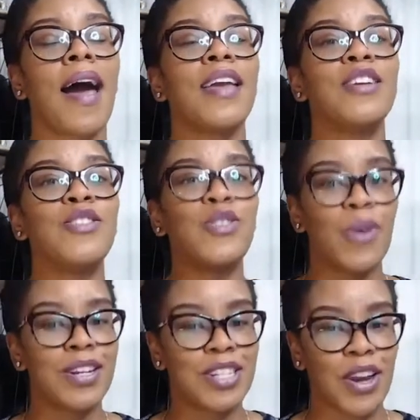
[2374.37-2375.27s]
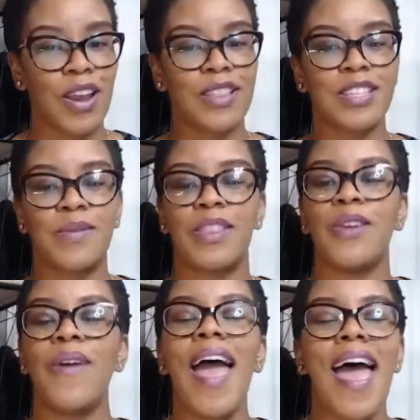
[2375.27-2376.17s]
I enjoyed sharing this with
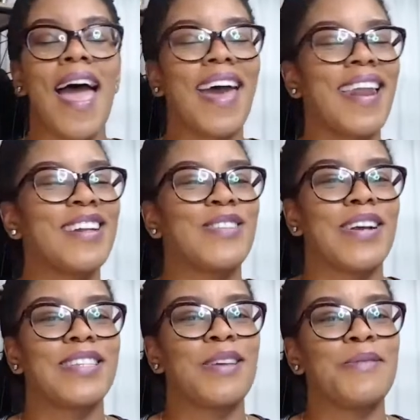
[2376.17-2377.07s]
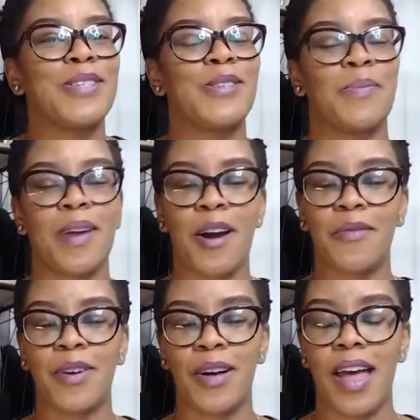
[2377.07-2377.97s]
you, and I trust it was super
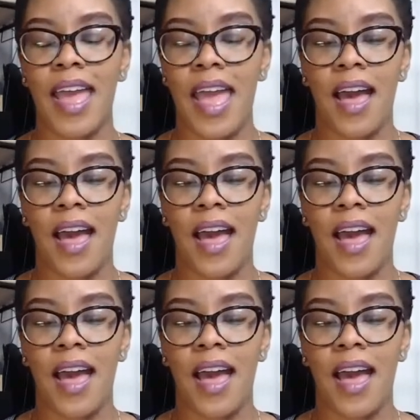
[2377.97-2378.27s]
helpful.